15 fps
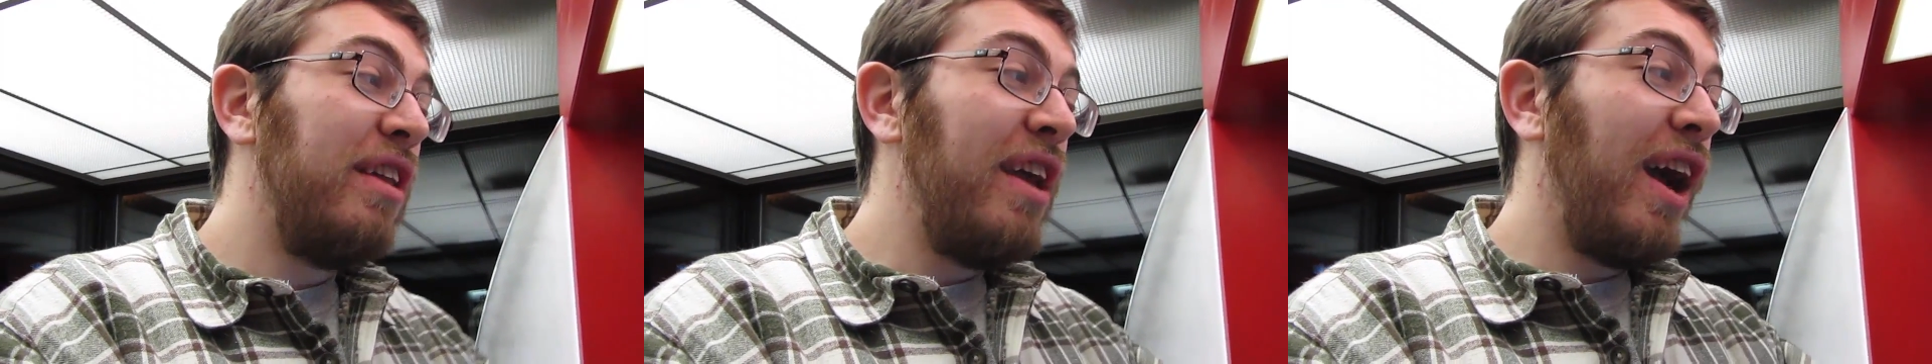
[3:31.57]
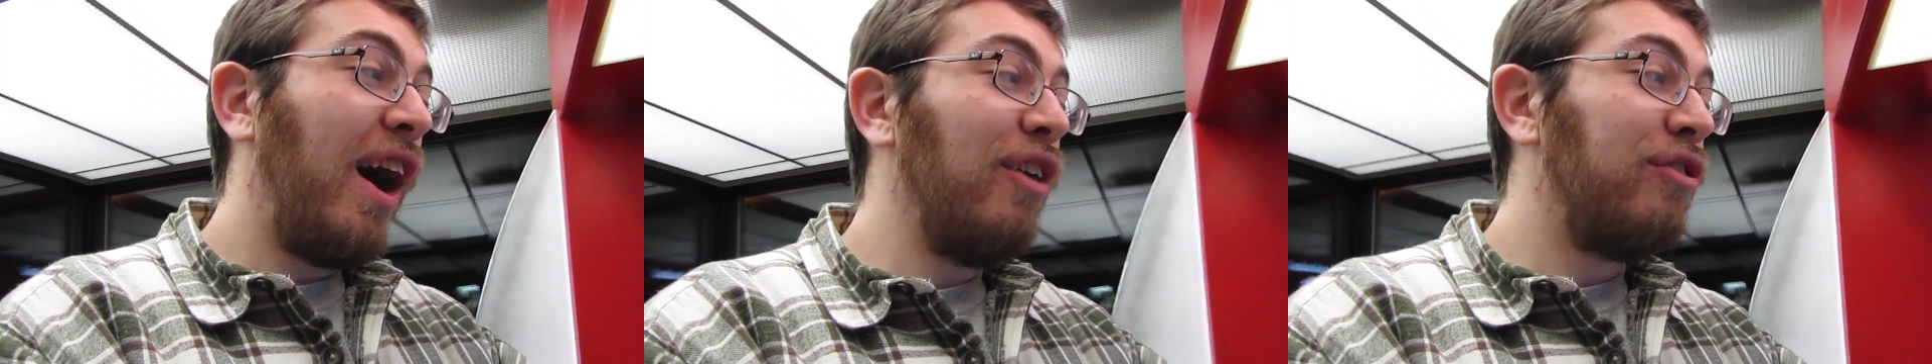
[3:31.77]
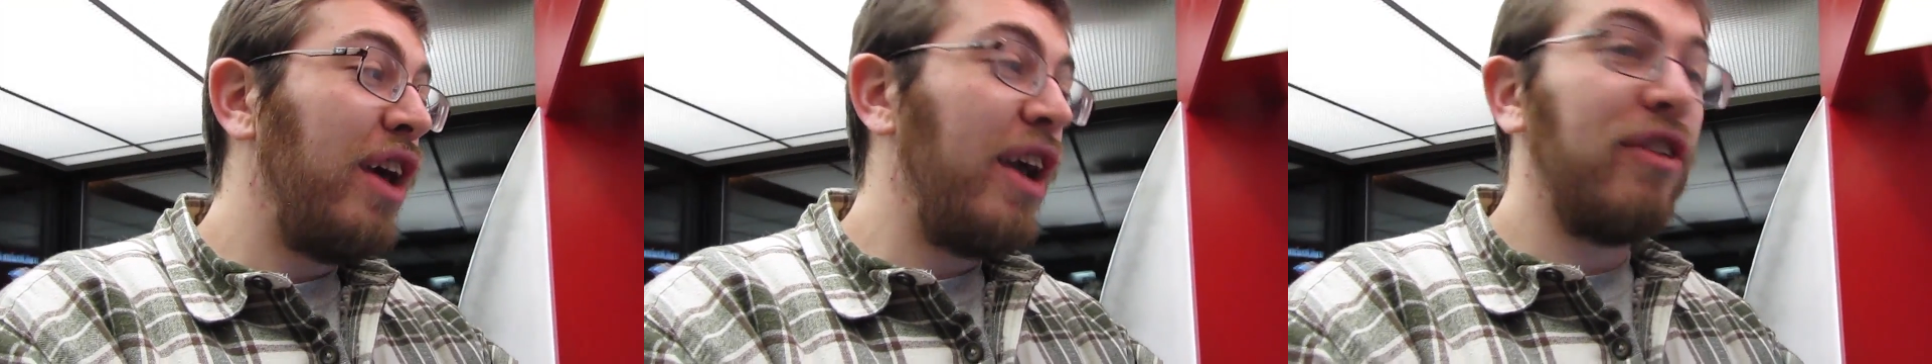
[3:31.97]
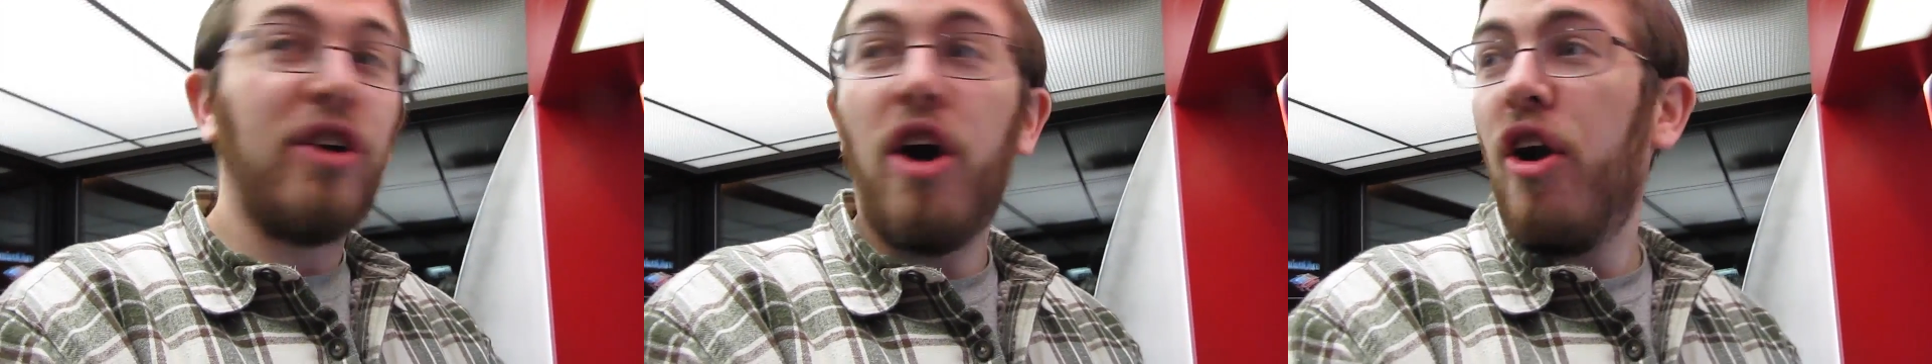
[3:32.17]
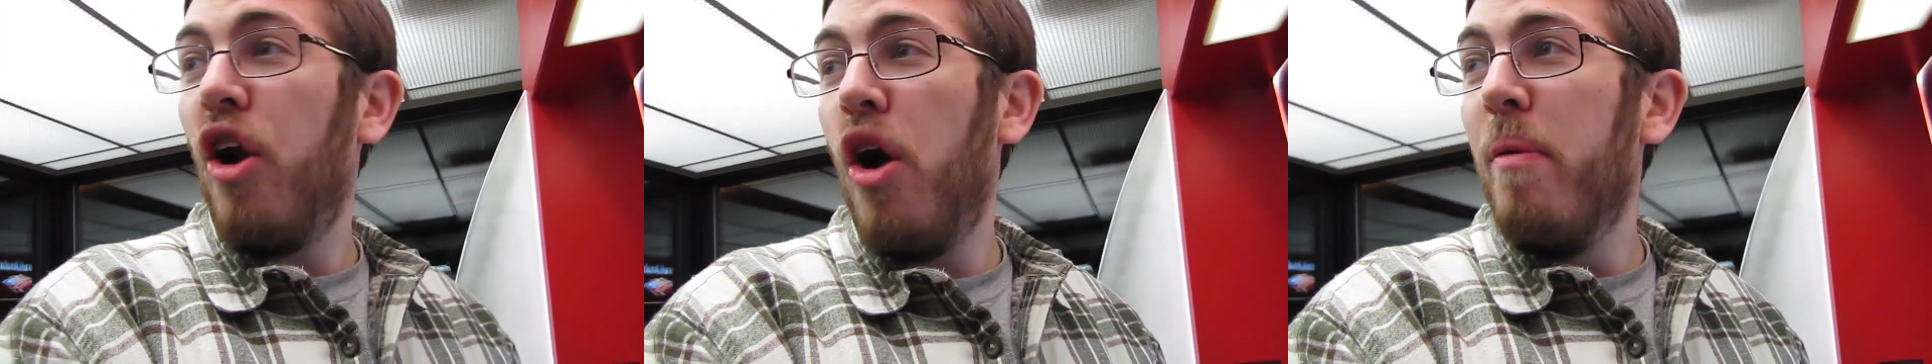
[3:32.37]
Yeah, I'll take the
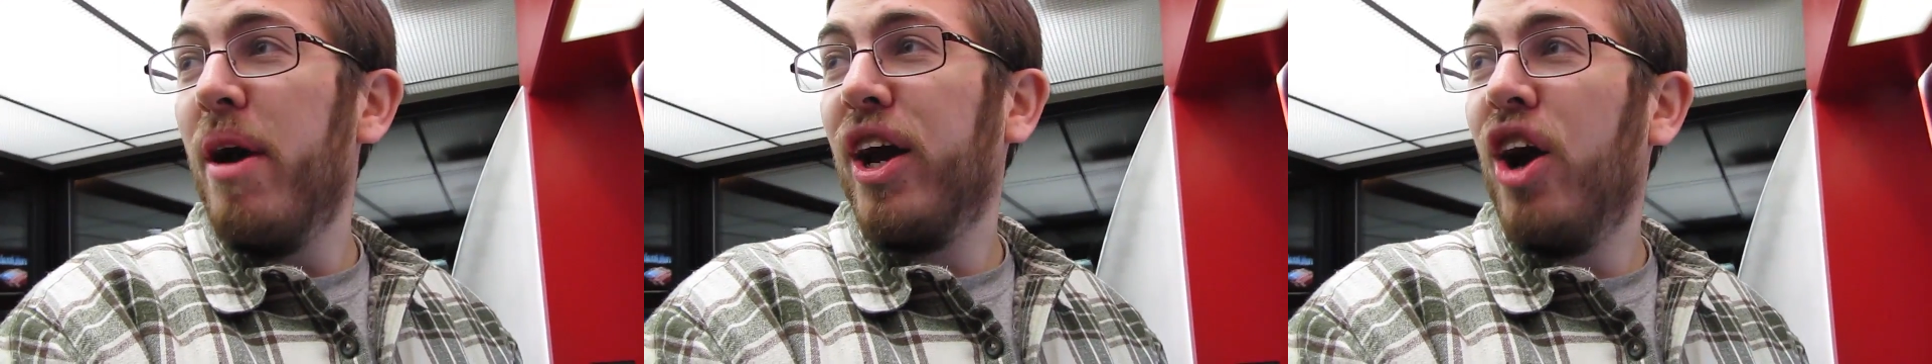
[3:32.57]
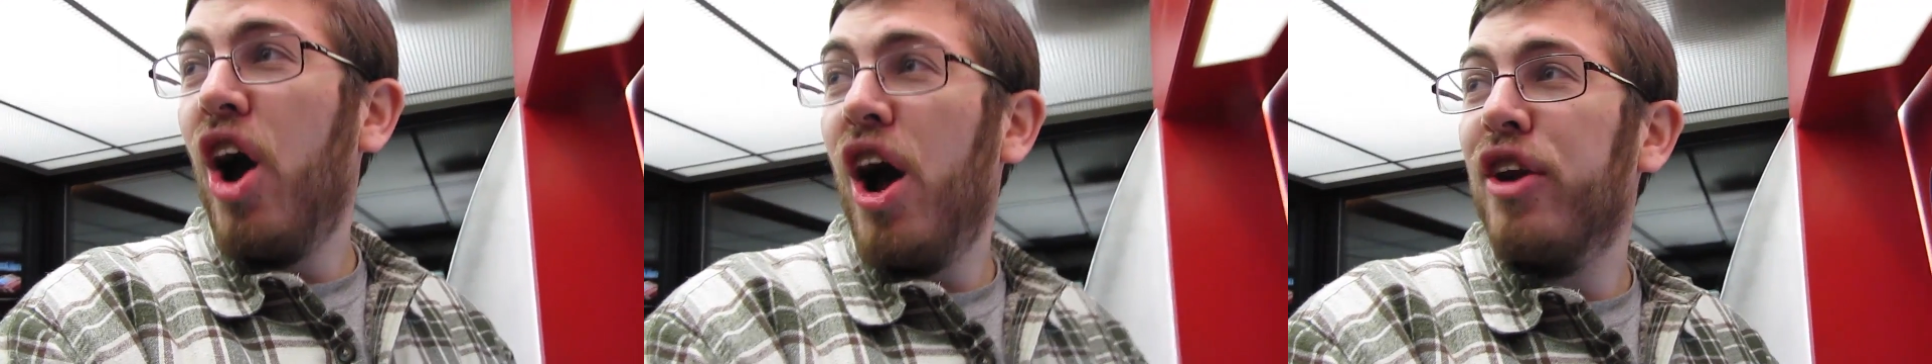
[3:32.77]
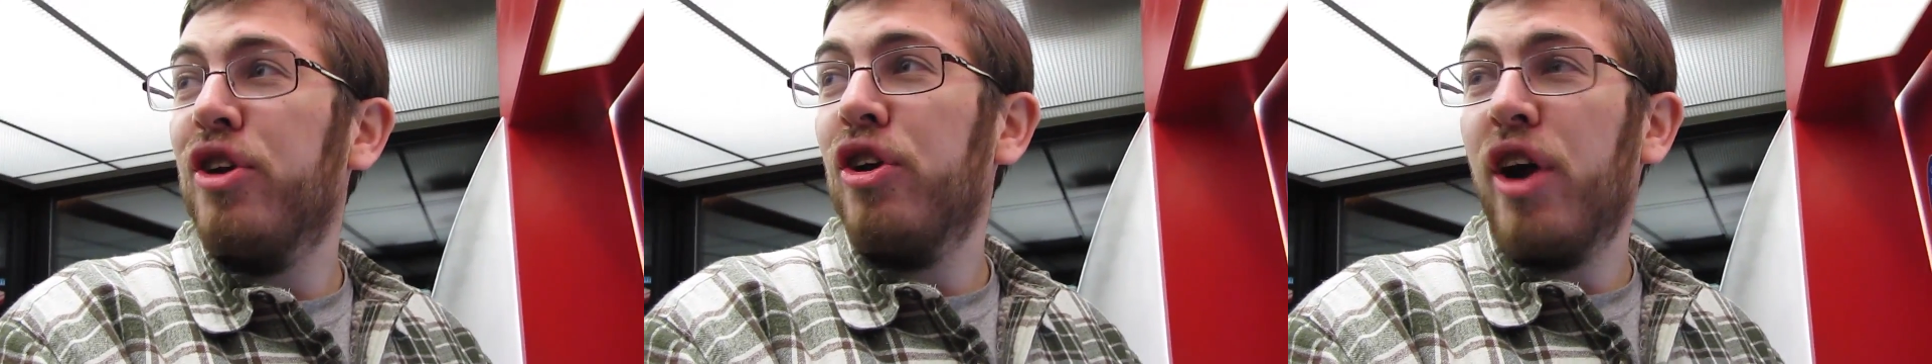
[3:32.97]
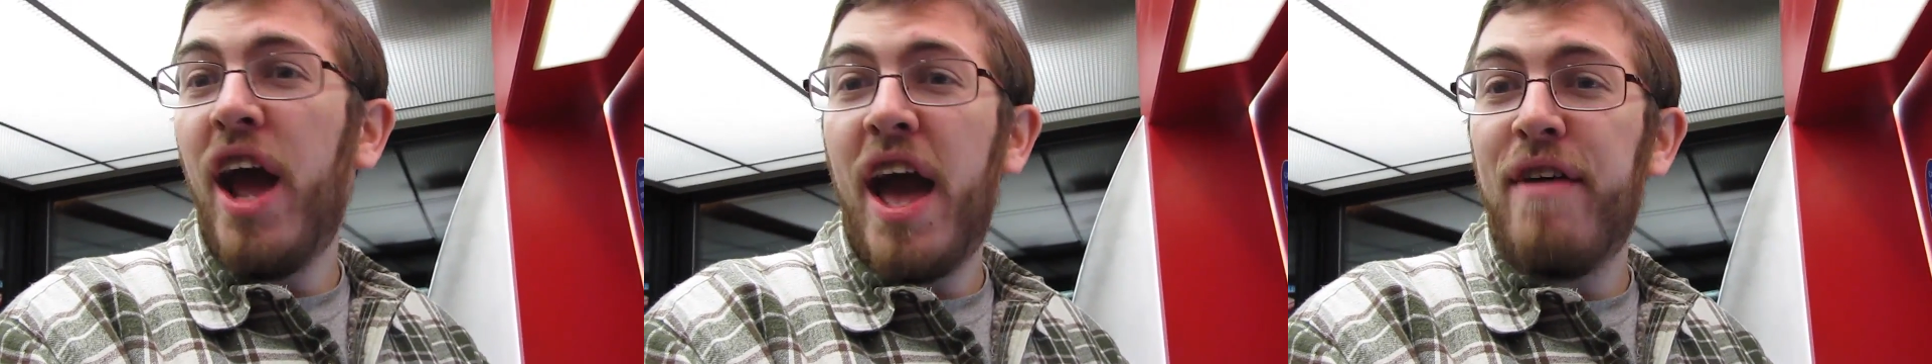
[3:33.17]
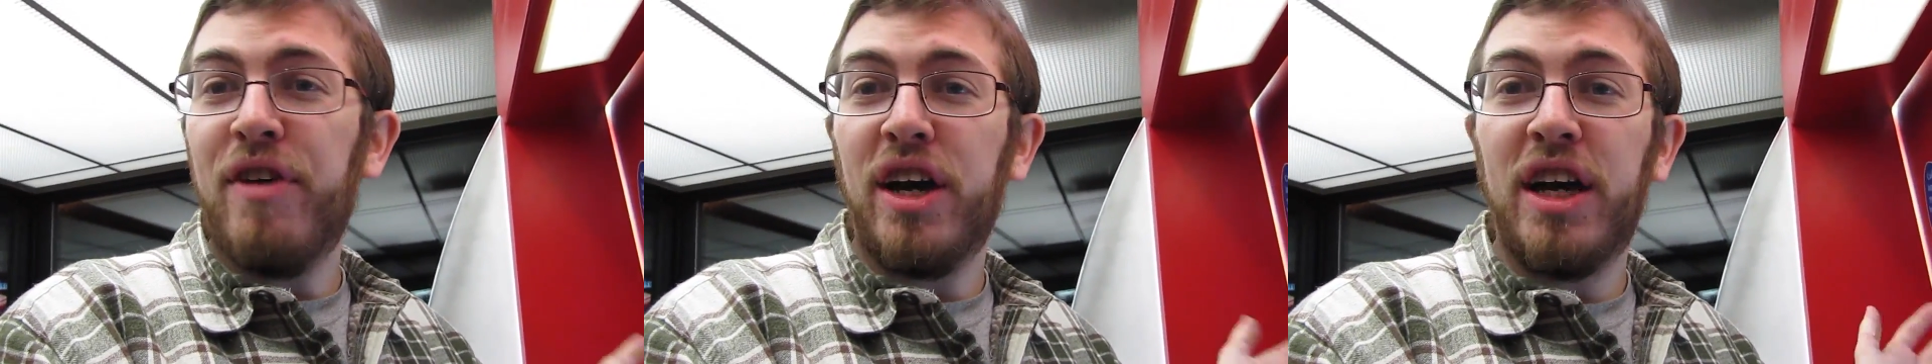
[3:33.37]
card. Oh my God, you
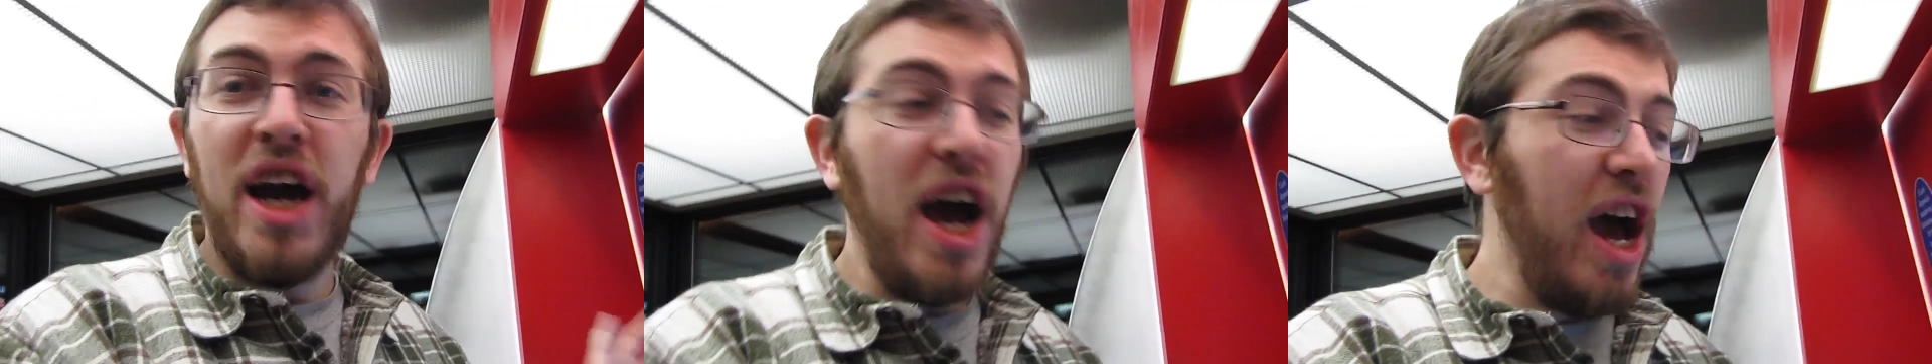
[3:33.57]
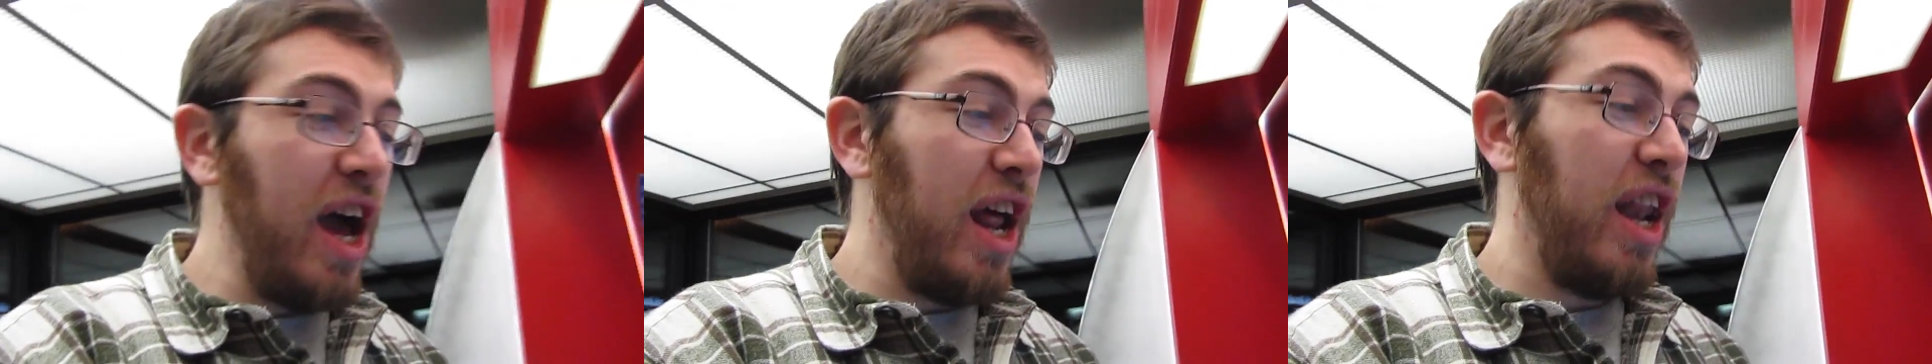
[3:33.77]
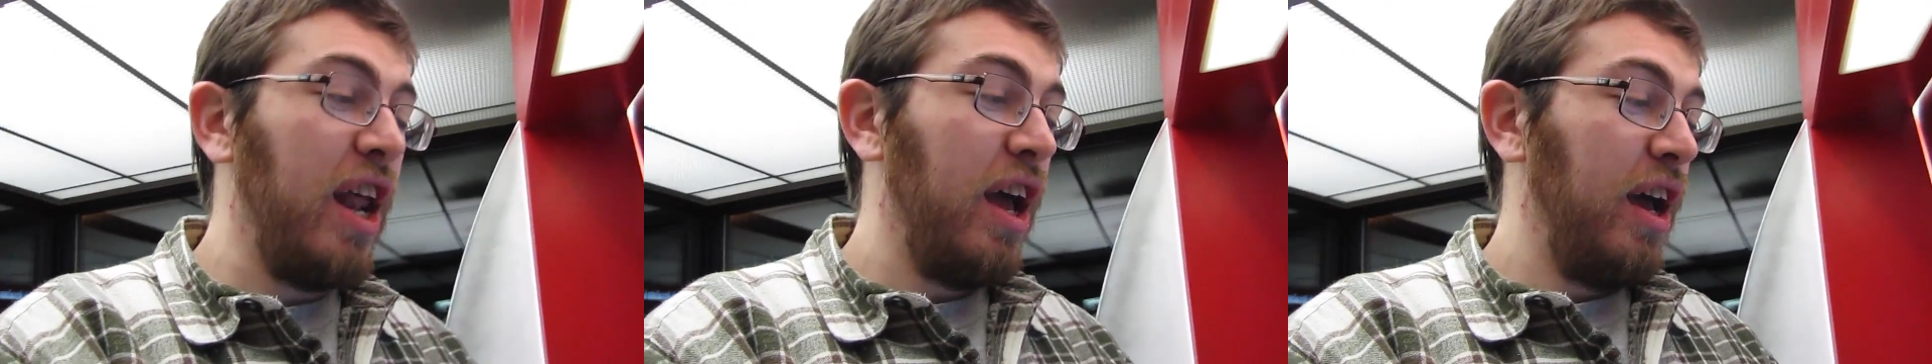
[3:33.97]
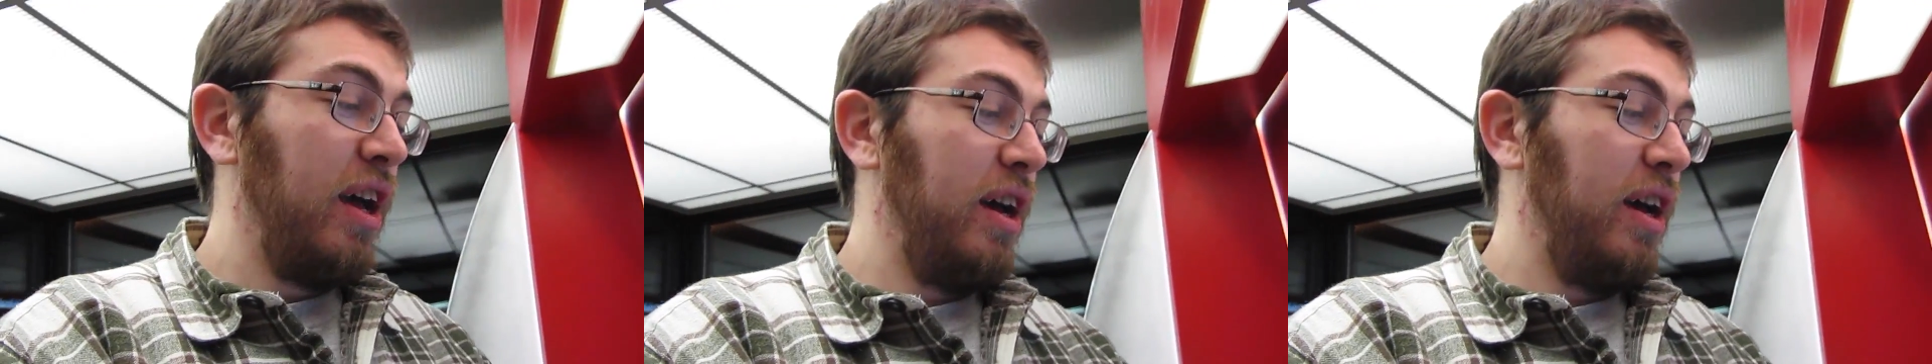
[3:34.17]
have a gun.